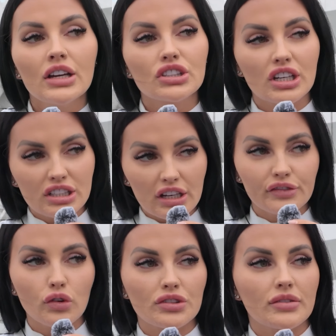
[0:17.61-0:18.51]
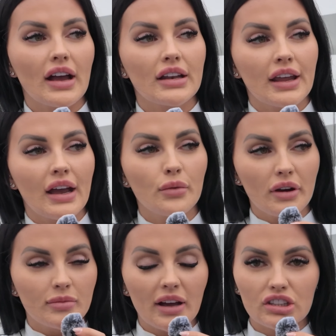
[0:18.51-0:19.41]
GT4s are out now.
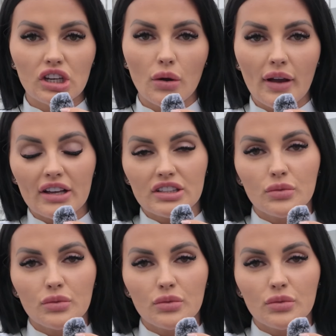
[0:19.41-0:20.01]
We're about to go out.